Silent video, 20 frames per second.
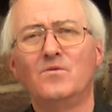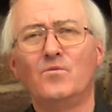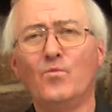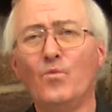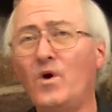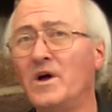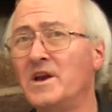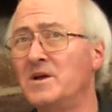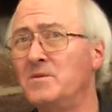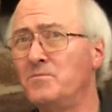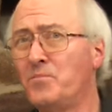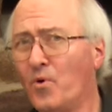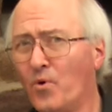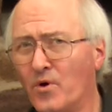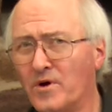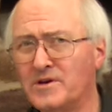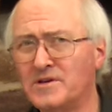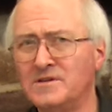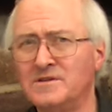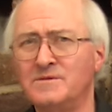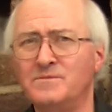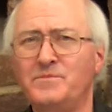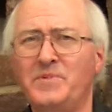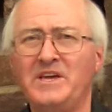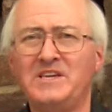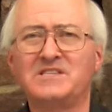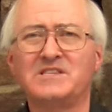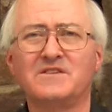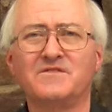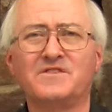One important
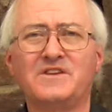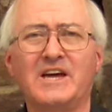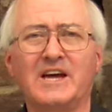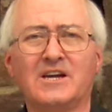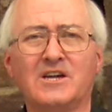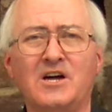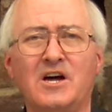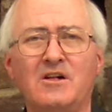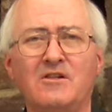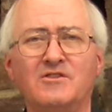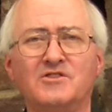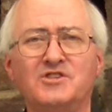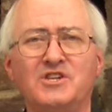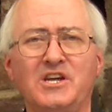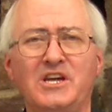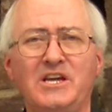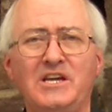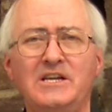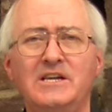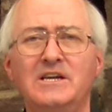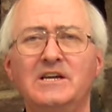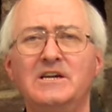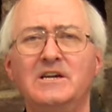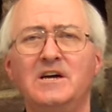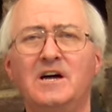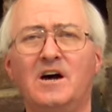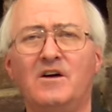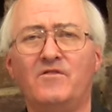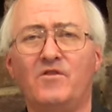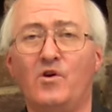piece of technology
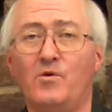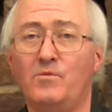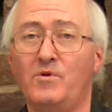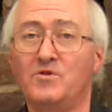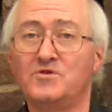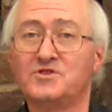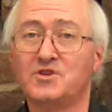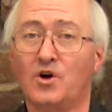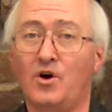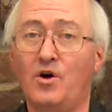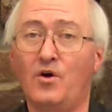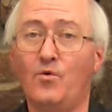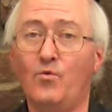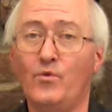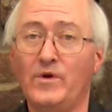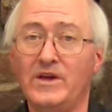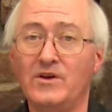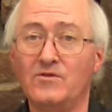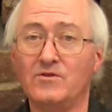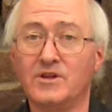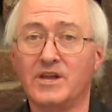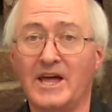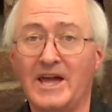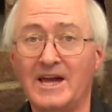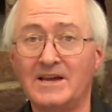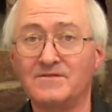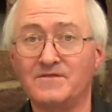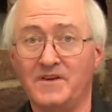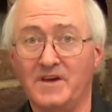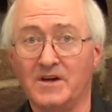of almost all wheeled
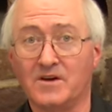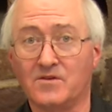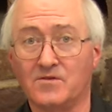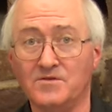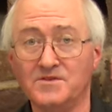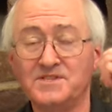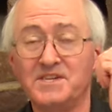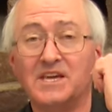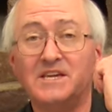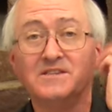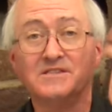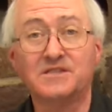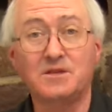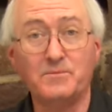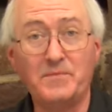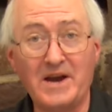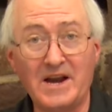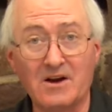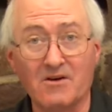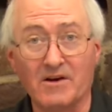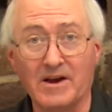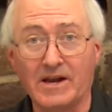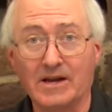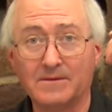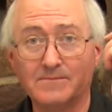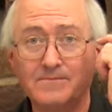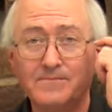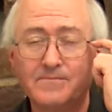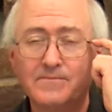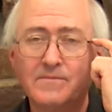land vehicles is the bearing.
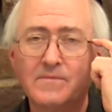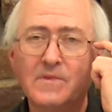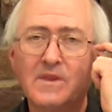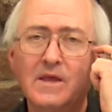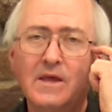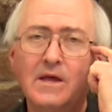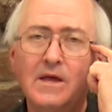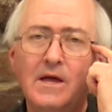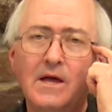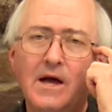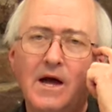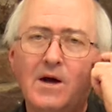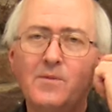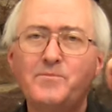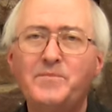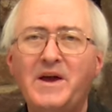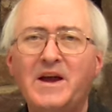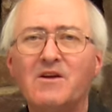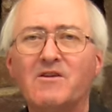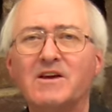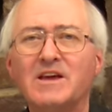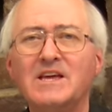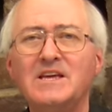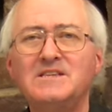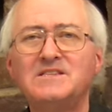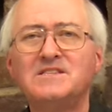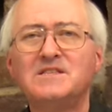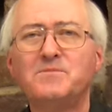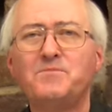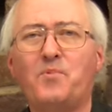A bearing
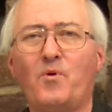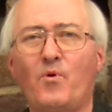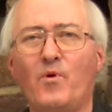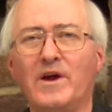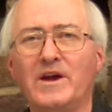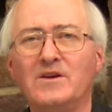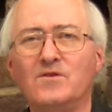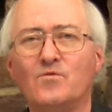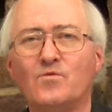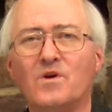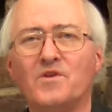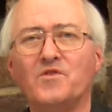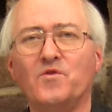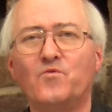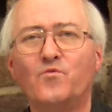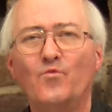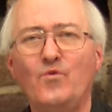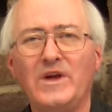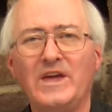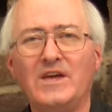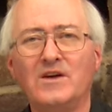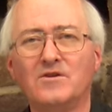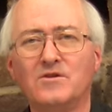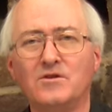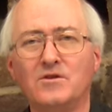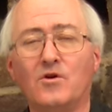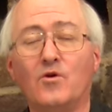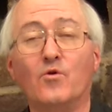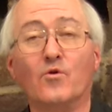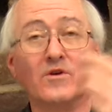is the point where the
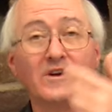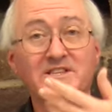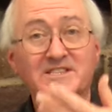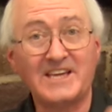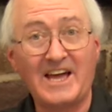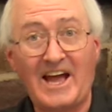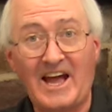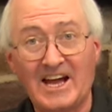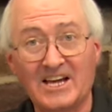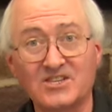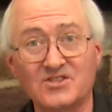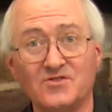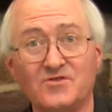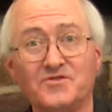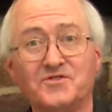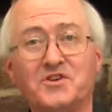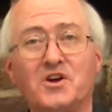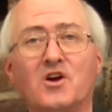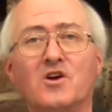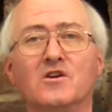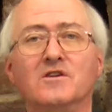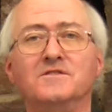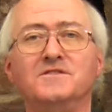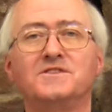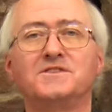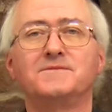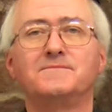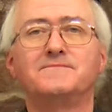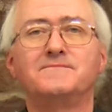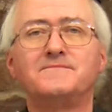wheel or its axle
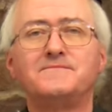turns.